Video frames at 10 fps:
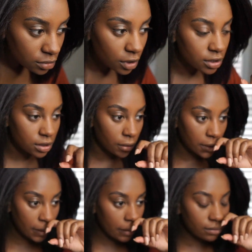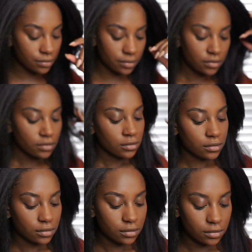It's so cute.
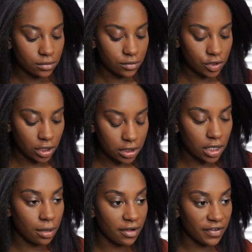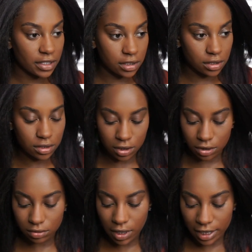I'm trying to see how my face is, you know,
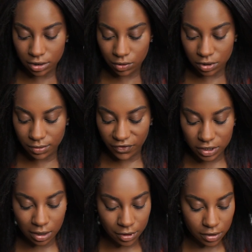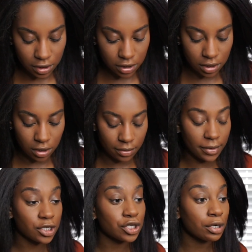acting towards it. My first time using it, so let me
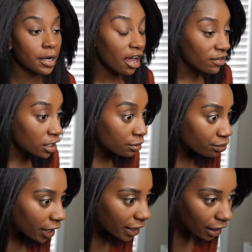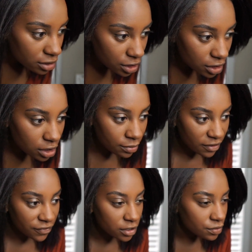make sure I'm not having any breakouts or anything, but
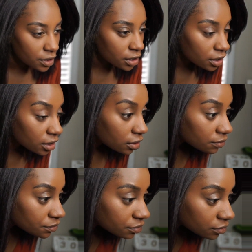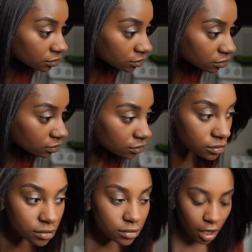it feels really good
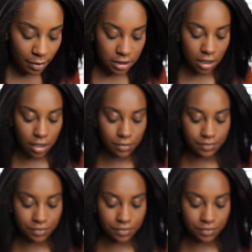on my skin.